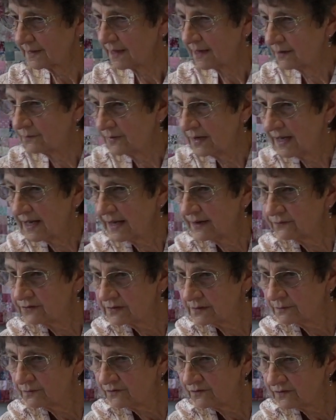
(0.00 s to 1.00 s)
And we have
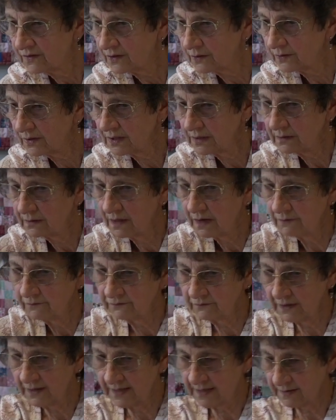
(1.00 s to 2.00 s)
some very
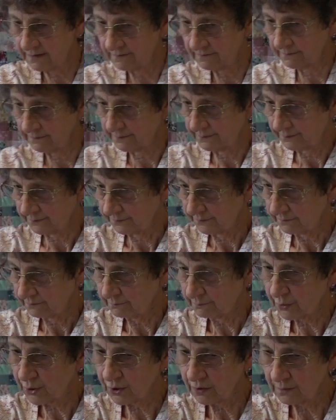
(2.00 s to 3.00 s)
lovely
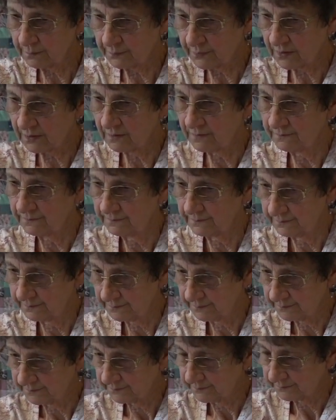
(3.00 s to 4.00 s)
purple
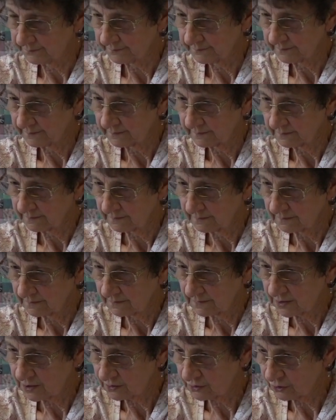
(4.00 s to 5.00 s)

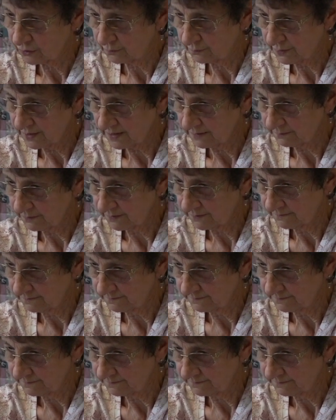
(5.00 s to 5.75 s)
tissue paper.